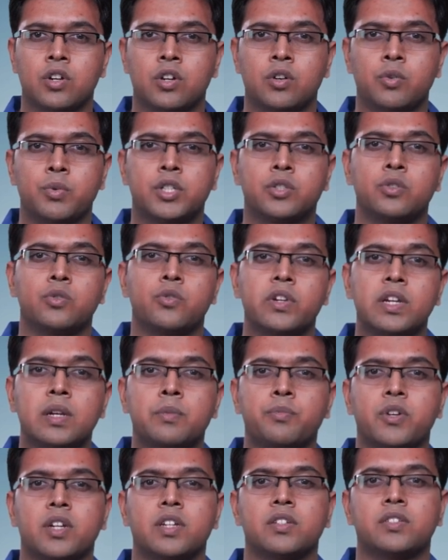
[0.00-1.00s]
who wish to
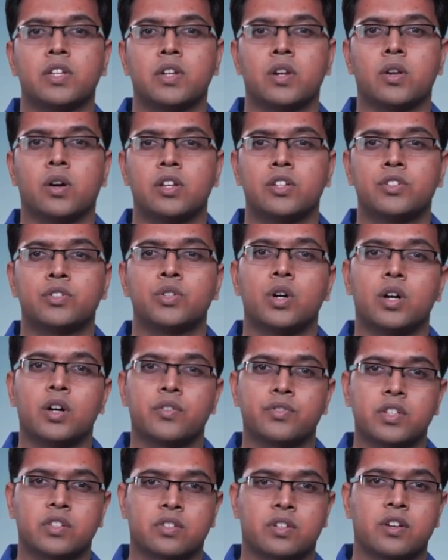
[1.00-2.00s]
reappraise their knowledge
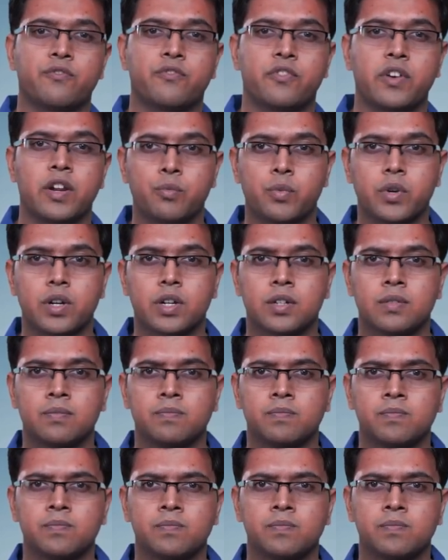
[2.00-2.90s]
of the Scrum Framework.